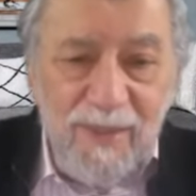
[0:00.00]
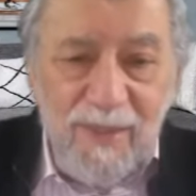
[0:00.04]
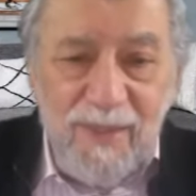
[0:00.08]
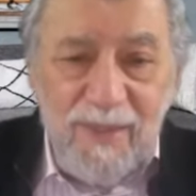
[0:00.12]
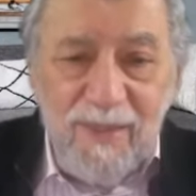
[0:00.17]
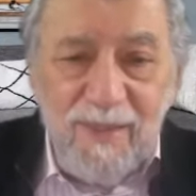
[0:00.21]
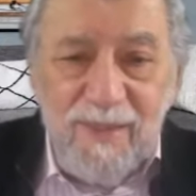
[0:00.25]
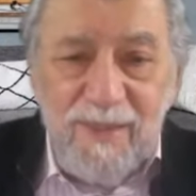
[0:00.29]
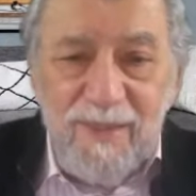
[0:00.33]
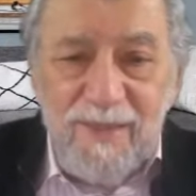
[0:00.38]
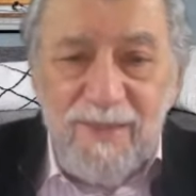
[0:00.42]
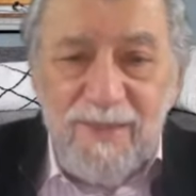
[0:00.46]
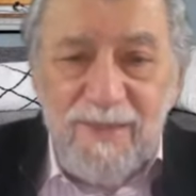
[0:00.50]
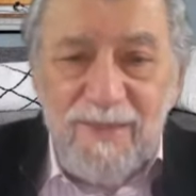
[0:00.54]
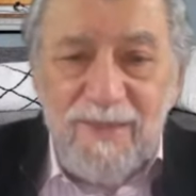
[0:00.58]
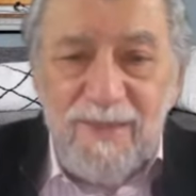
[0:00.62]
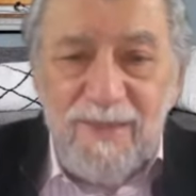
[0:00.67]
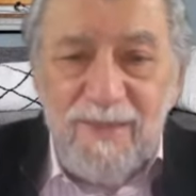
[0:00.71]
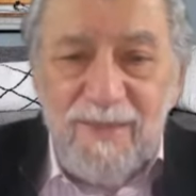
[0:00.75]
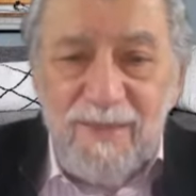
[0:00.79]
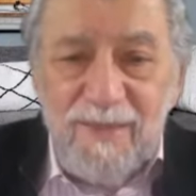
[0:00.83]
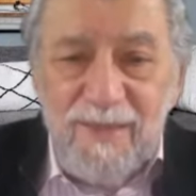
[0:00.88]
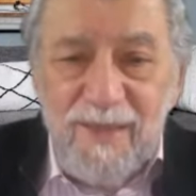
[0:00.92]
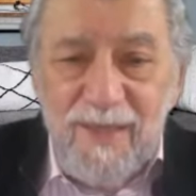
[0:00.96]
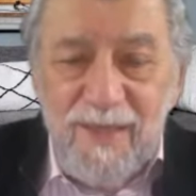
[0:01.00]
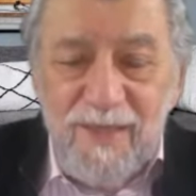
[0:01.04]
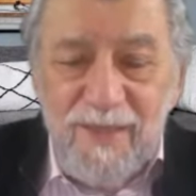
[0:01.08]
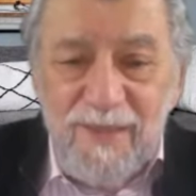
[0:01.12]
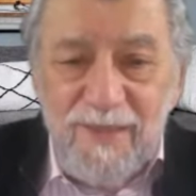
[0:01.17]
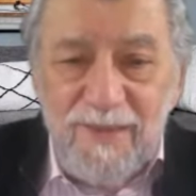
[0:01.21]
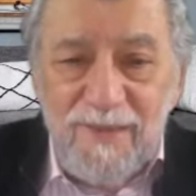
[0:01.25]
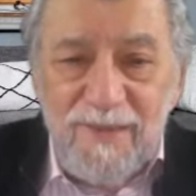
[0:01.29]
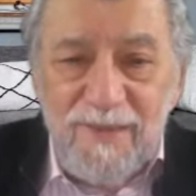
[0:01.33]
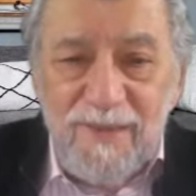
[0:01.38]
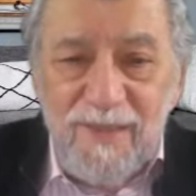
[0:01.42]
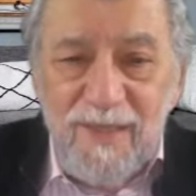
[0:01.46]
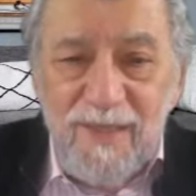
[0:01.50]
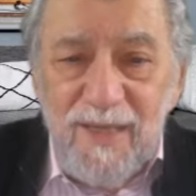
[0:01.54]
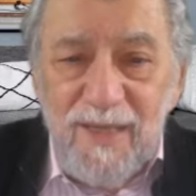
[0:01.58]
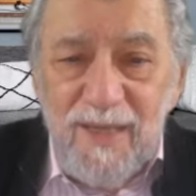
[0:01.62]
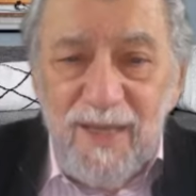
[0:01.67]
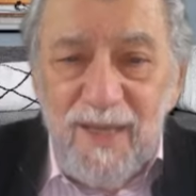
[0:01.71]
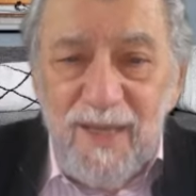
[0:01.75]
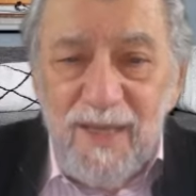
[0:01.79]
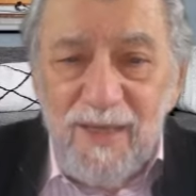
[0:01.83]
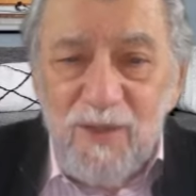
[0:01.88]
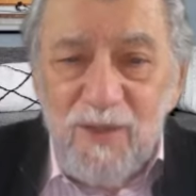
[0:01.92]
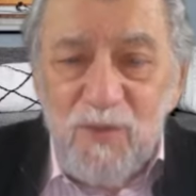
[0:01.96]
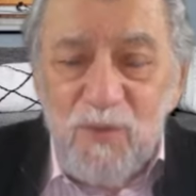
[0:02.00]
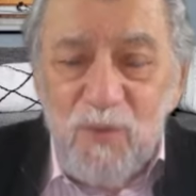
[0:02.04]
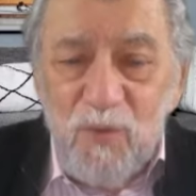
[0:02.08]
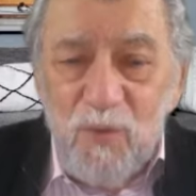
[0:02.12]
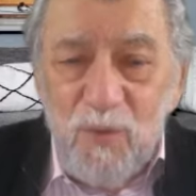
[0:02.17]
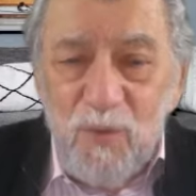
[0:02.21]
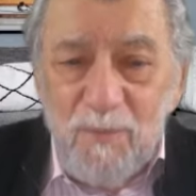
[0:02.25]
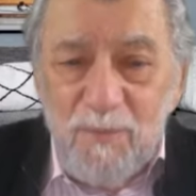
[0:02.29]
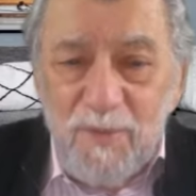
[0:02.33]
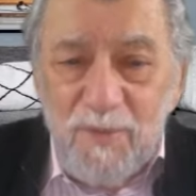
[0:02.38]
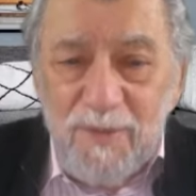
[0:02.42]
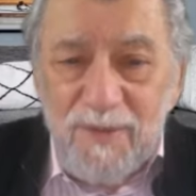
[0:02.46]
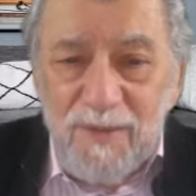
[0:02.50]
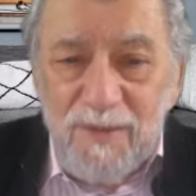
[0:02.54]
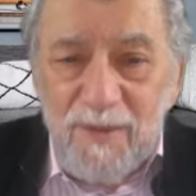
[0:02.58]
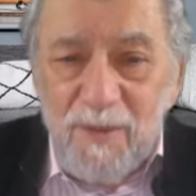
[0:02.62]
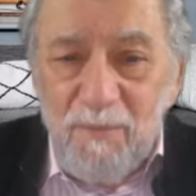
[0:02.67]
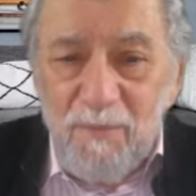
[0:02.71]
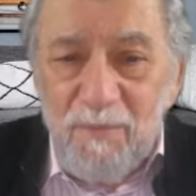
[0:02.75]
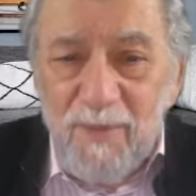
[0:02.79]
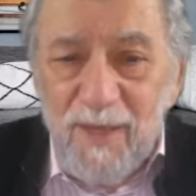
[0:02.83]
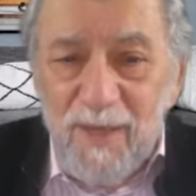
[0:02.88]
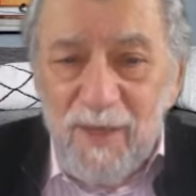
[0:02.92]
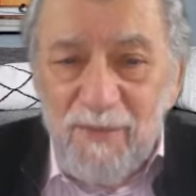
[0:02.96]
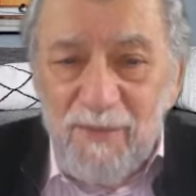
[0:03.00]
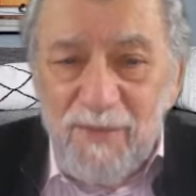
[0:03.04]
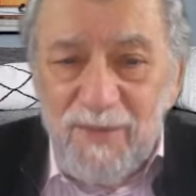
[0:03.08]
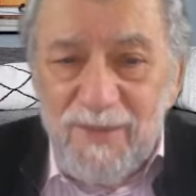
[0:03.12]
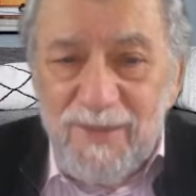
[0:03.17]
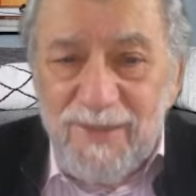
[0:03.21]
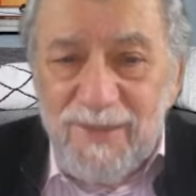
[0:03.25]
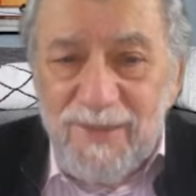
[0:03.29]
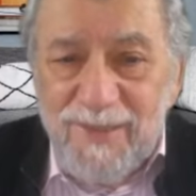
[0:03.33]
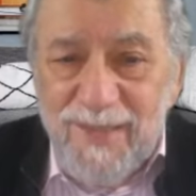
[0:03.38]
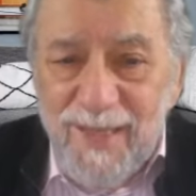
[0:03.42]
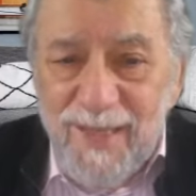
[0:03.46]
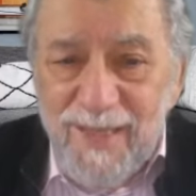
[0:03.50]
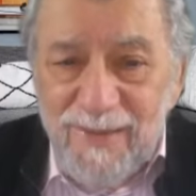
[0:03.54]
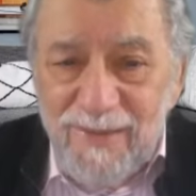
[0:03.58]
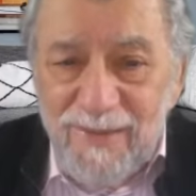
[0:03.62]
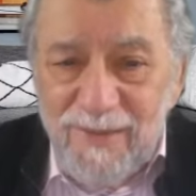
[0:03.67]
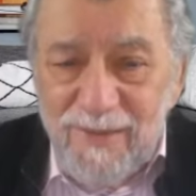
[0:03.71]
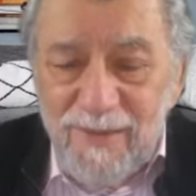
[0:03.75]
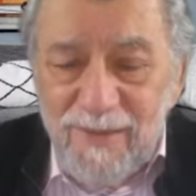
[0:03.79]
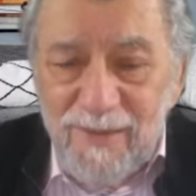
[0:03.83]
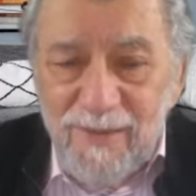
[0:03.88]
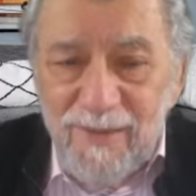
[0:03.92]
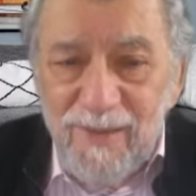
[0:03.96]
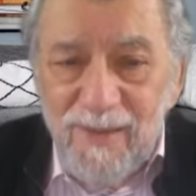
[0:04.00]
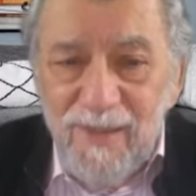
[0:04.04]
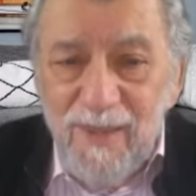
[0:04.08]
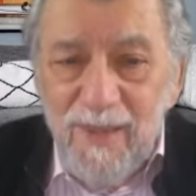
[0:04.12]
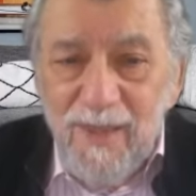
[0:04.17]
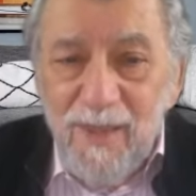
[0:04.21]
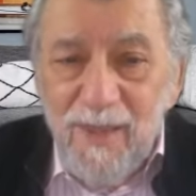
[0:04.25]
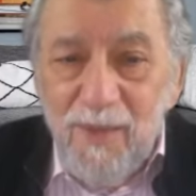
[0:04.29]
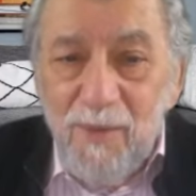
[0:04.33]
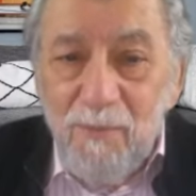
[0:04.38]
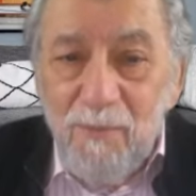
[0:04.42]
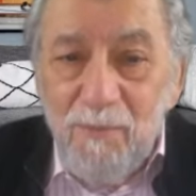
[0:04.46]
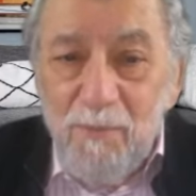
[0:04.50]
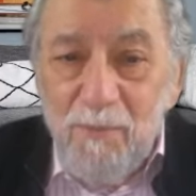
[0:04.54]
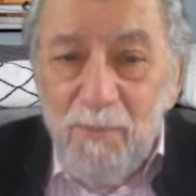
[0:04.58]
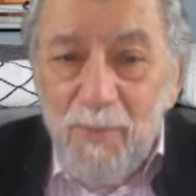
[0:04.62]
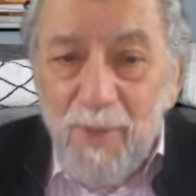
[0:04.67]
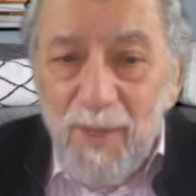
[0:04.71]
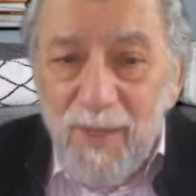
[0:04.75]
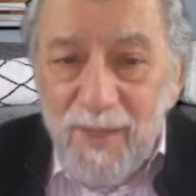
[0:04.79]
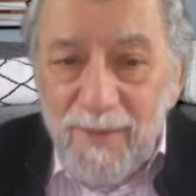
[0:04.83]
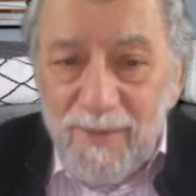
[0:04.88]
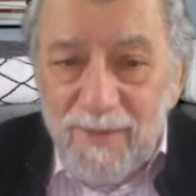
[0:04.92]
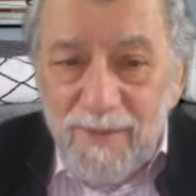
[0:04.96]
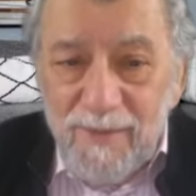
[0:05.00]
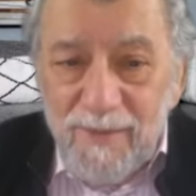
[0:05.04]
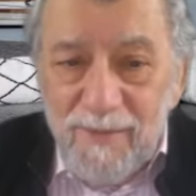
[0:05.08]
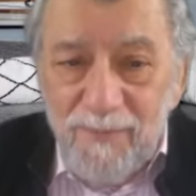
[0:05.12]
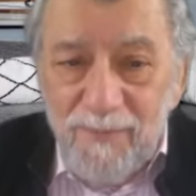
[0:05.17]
This takes an enormous amount of intent. But